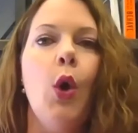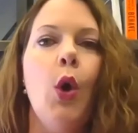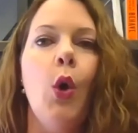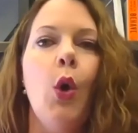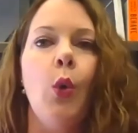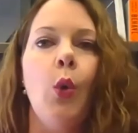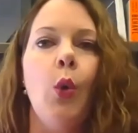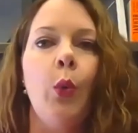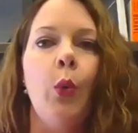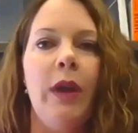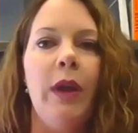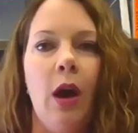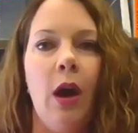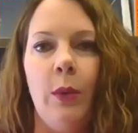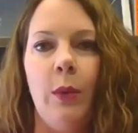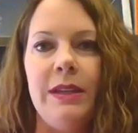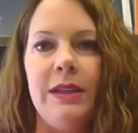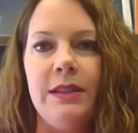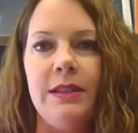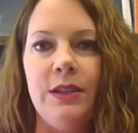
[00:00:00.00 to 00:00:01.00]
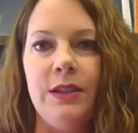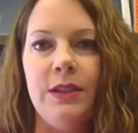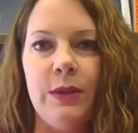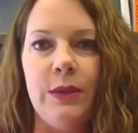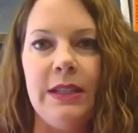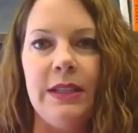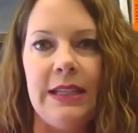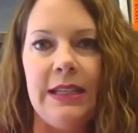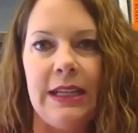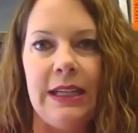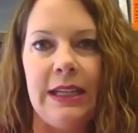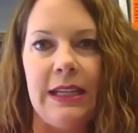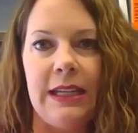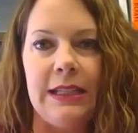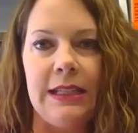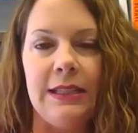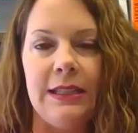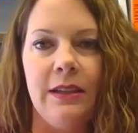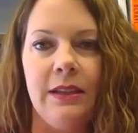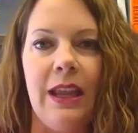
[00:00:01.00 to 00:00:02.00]
We always do the
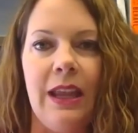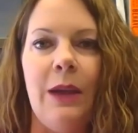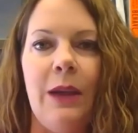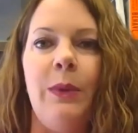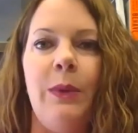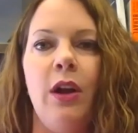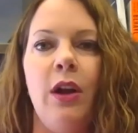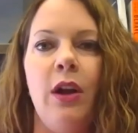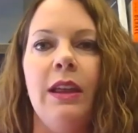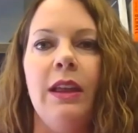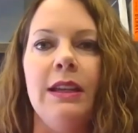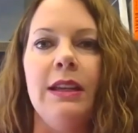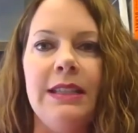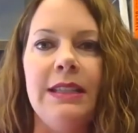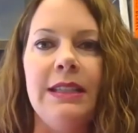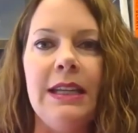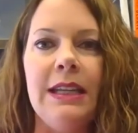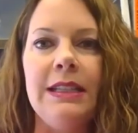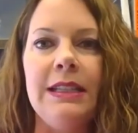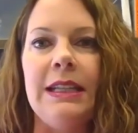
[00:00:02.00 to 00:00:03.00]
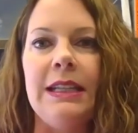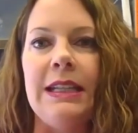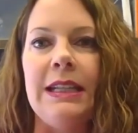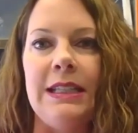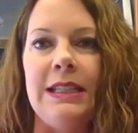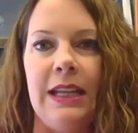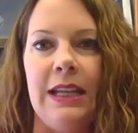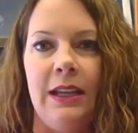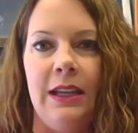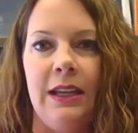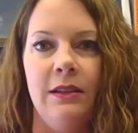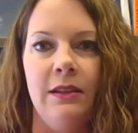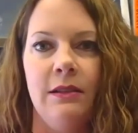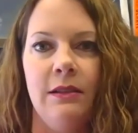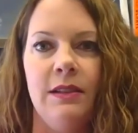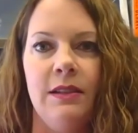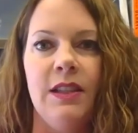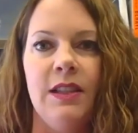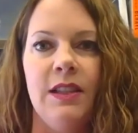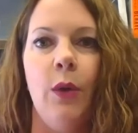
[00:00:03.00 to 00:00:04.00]
tickets. We call it 10 at 10.
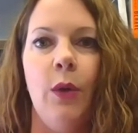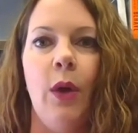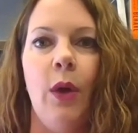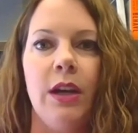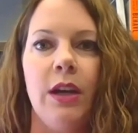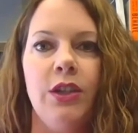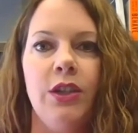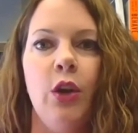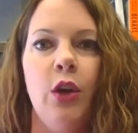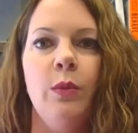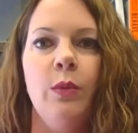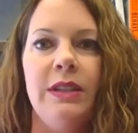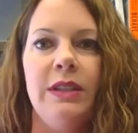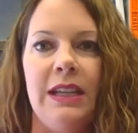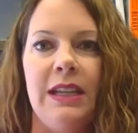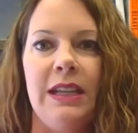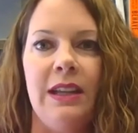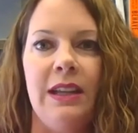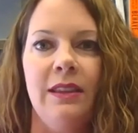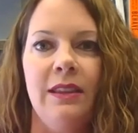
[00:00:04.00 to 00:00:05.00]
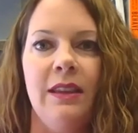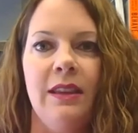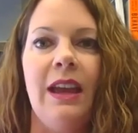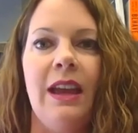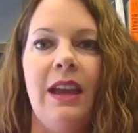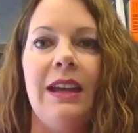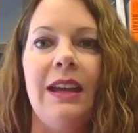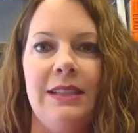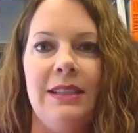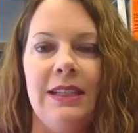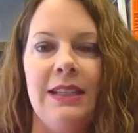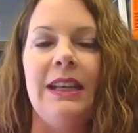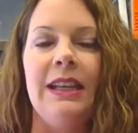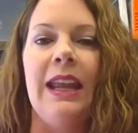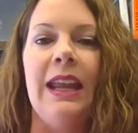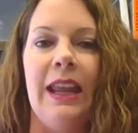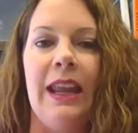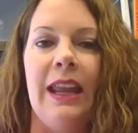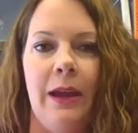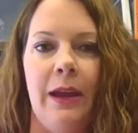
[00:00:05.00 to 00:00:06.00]
So October 10th at 10
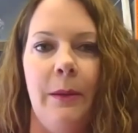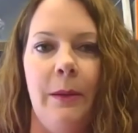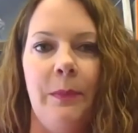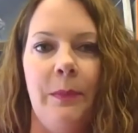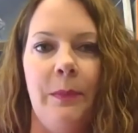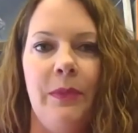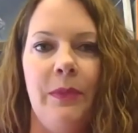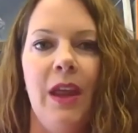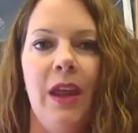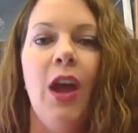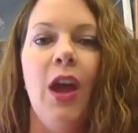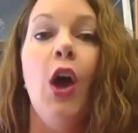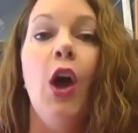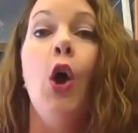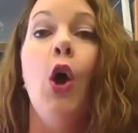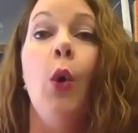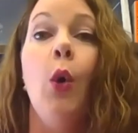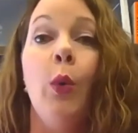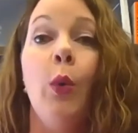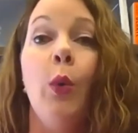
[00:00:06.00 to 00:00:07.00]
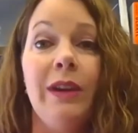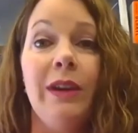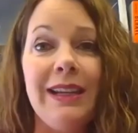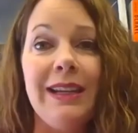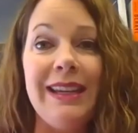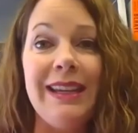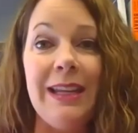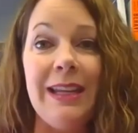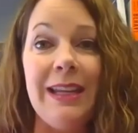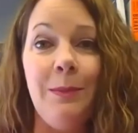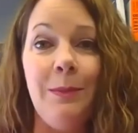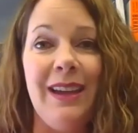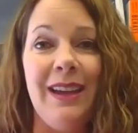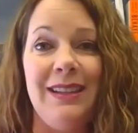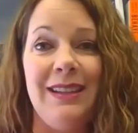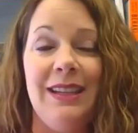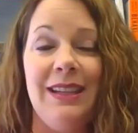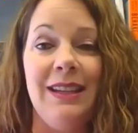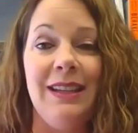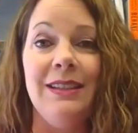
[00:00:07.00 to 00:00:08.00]
a.m. We're going to keep
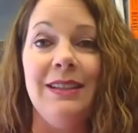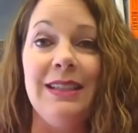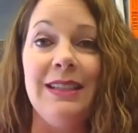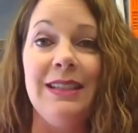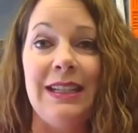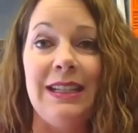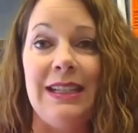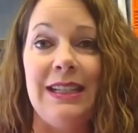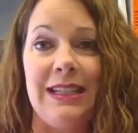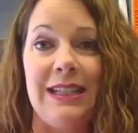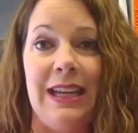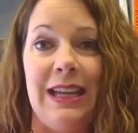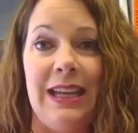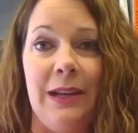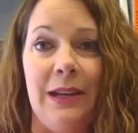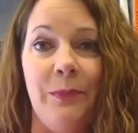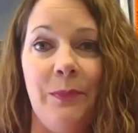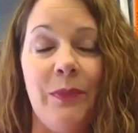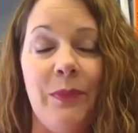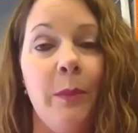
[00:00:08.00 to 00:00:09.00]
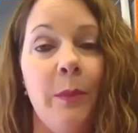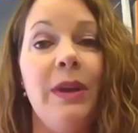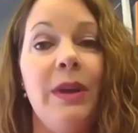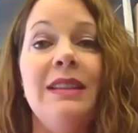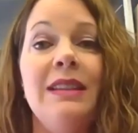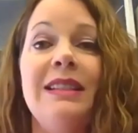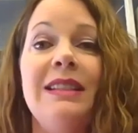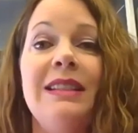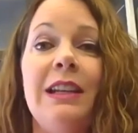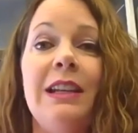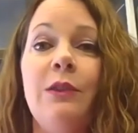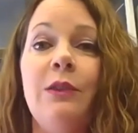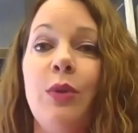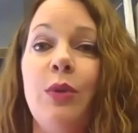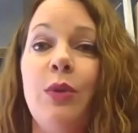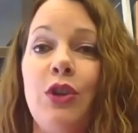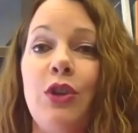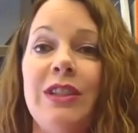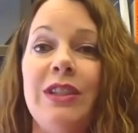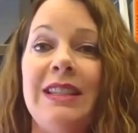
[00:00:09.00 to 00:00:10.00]
that 10 at 10, but instead of
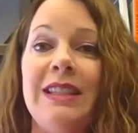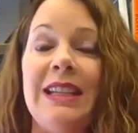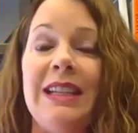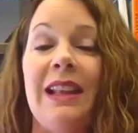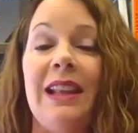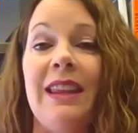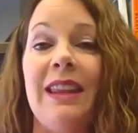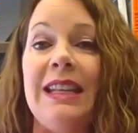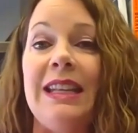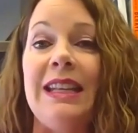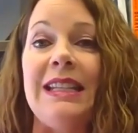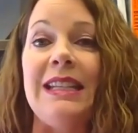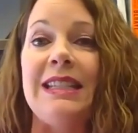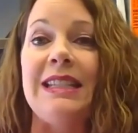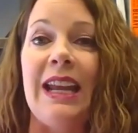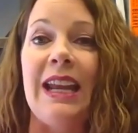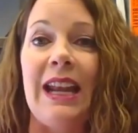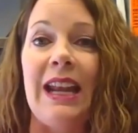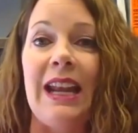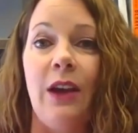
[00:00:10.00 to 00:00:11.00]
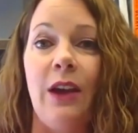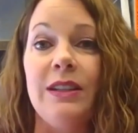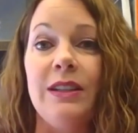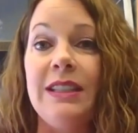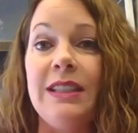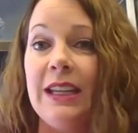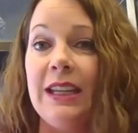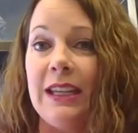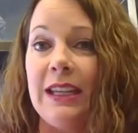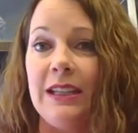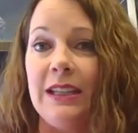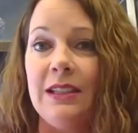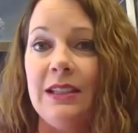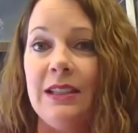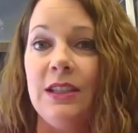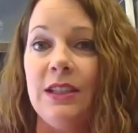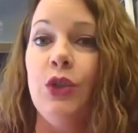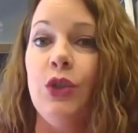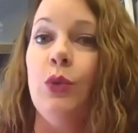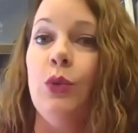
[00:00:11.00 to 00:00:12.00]
purchasing a ladies' night out ticket
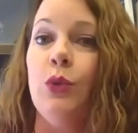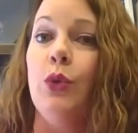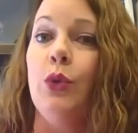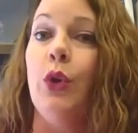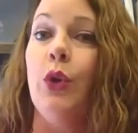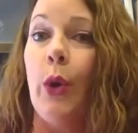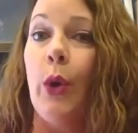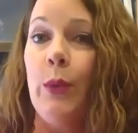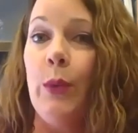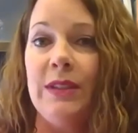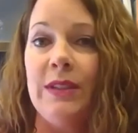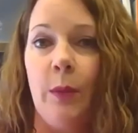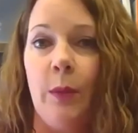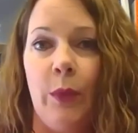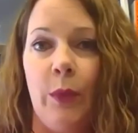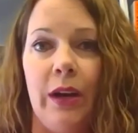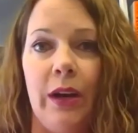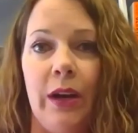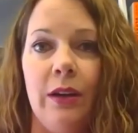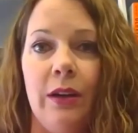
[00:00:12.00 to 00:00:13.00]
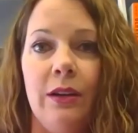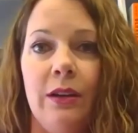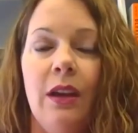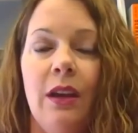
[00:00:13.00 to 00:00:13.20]
to go somewhere,